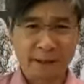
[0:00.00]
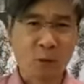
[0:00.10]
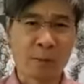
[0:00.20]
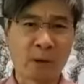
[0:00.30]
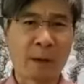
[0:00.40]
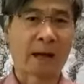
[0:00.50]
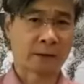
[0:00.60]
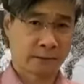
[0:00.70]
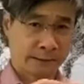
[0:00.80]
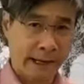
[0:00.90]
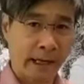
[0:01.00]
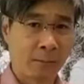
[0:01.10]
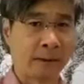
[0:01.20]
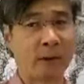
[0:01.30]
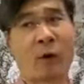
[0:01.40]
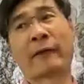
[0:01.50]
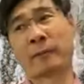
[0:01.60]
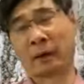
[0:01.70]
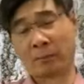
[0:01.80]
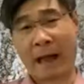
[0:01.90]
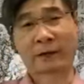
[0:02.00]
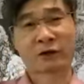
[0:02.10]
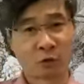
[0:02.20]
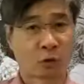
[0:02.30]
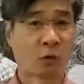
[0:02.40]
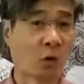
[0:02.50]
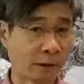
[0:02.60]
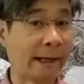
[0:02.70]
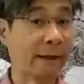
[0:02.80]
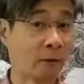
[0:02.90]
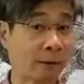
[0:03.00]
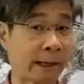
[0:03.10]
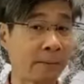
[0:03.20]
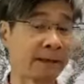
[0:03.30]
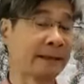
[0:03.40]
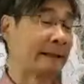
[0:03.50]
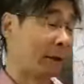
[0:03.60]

they won't pay you back today, but they'll have to pay you back sooner or later, okay, because it's